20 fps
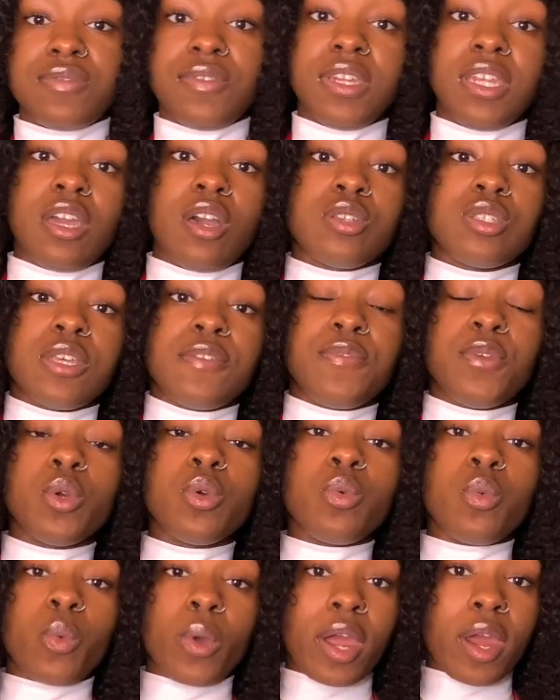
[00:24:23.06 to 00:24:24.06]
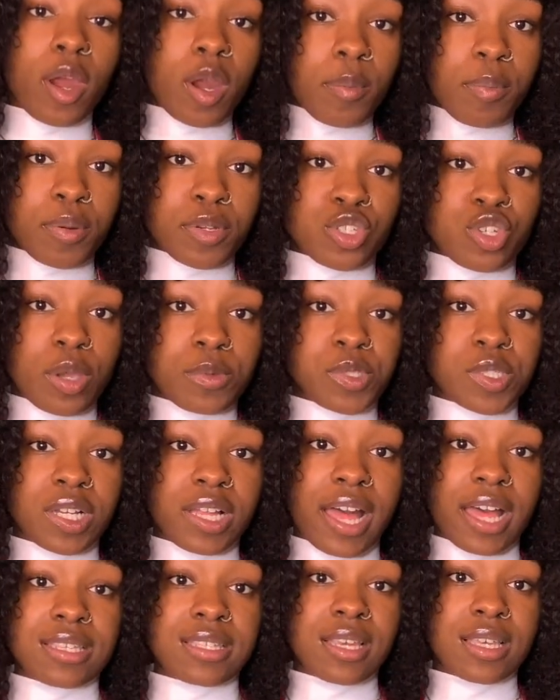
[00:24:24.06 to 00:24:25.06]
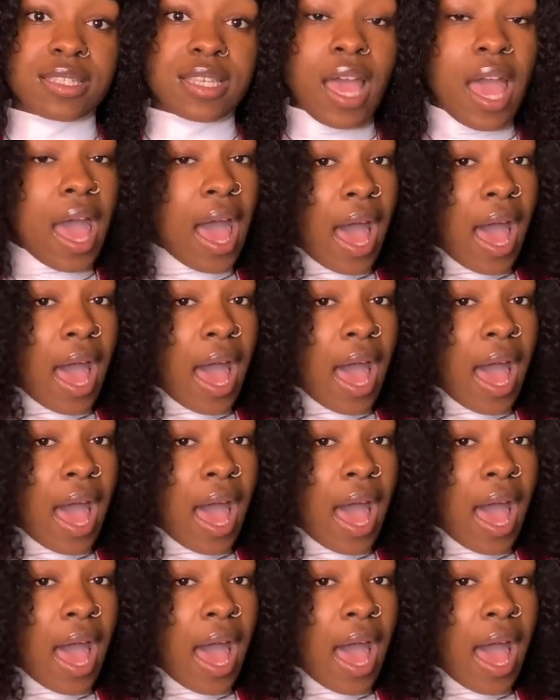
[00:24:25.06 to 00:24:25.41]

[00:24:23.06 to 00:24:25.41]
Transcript: videos. If you wear prescription glasses,